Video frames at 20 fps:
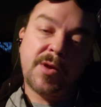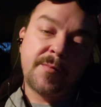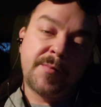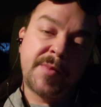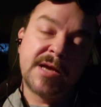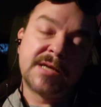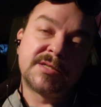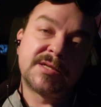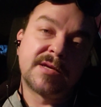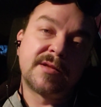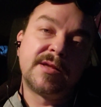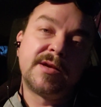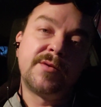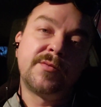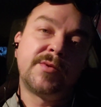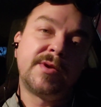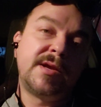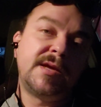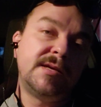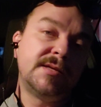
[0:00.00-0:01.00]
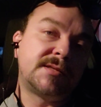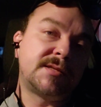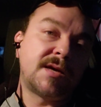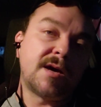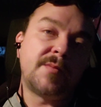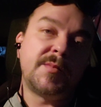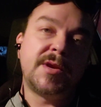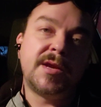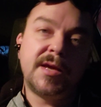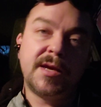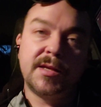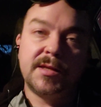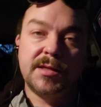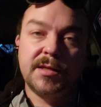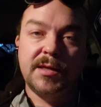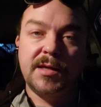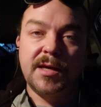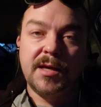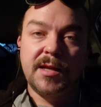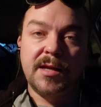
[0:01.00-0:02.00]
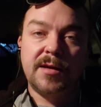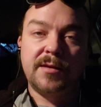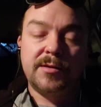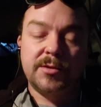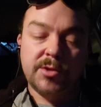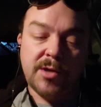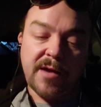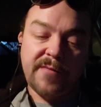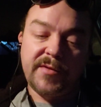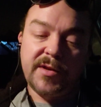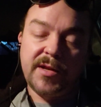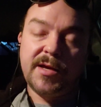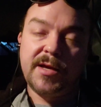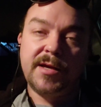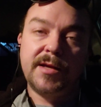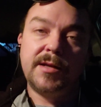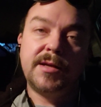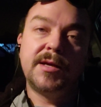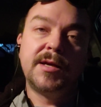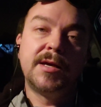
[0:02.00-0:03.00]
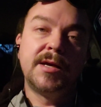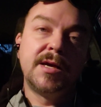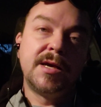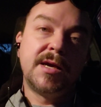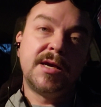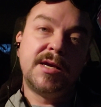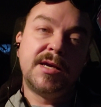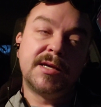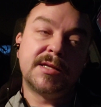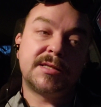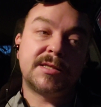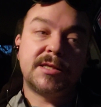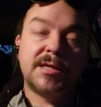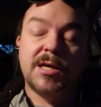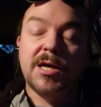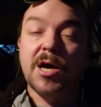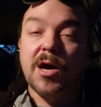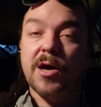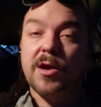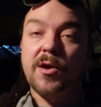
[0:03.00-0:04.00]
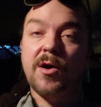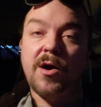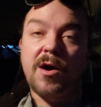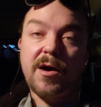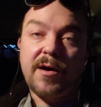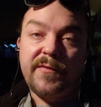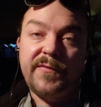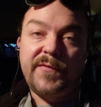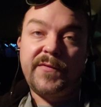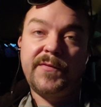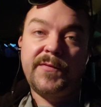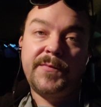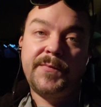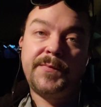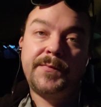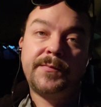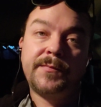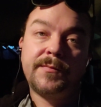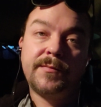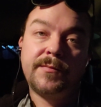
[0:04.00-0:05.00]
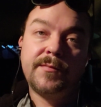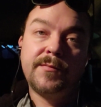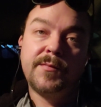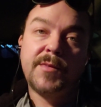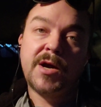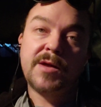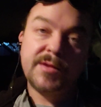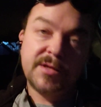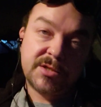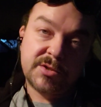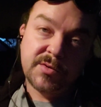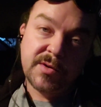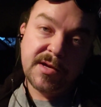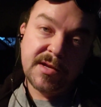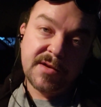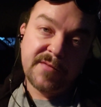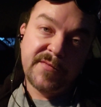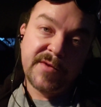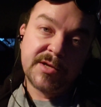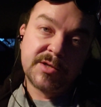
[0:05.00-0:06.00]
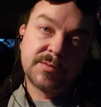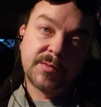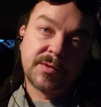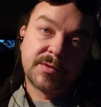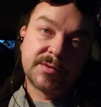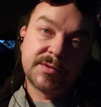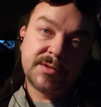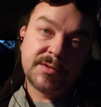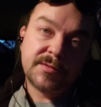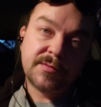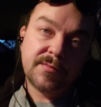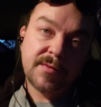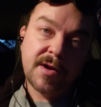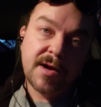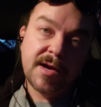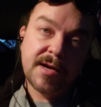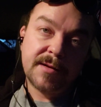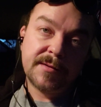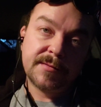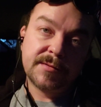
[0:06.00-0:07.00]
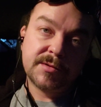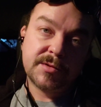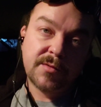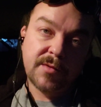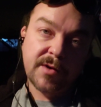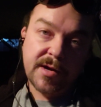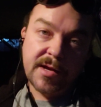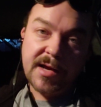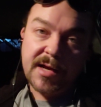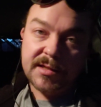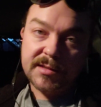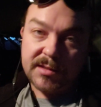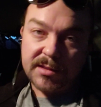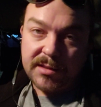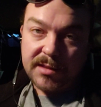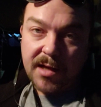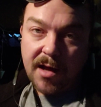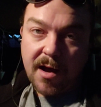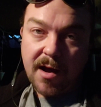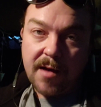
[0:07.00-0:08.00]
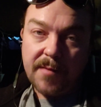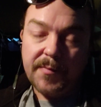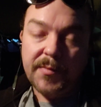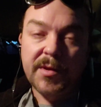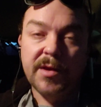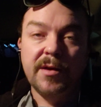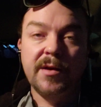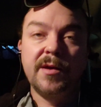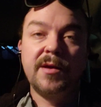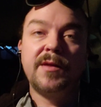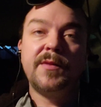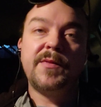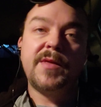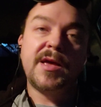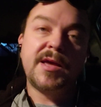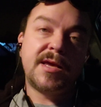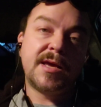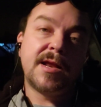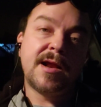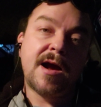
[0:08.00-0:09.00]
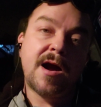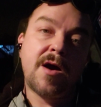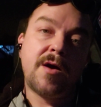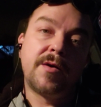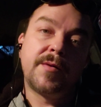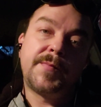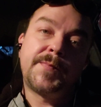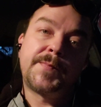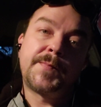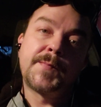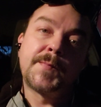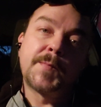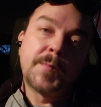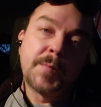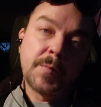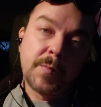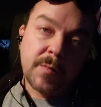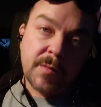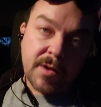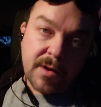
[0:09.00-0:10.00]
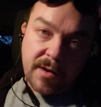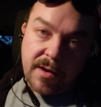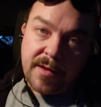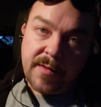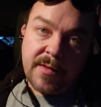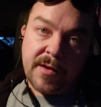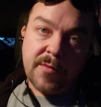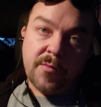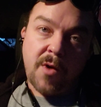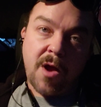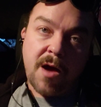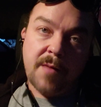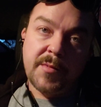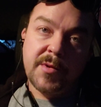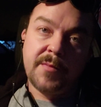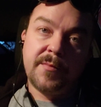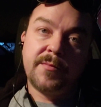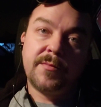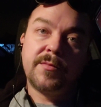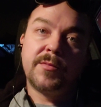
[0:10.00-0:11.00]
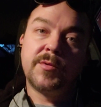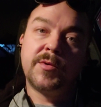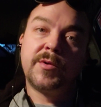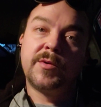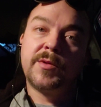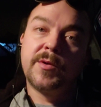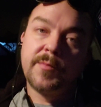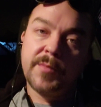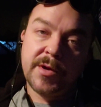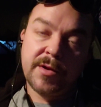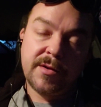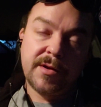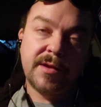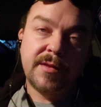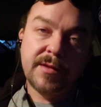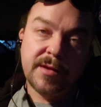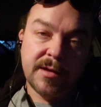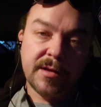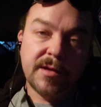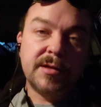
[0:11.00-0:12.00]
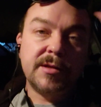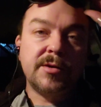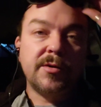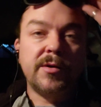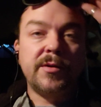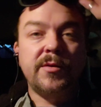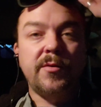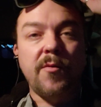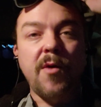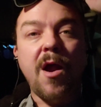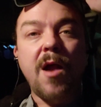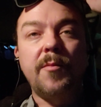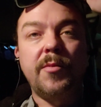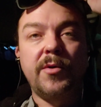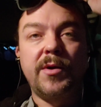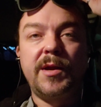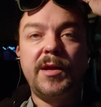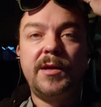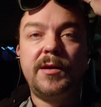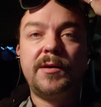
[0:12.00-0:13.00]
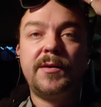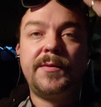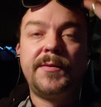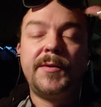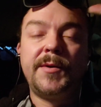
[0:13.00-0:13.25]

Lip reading: basically, when he's coming in to get it, driving in, he gets cut off by these three individuals, right? To where he has to stop. They get out and they rob him. Well, in the middle, and during the robbery,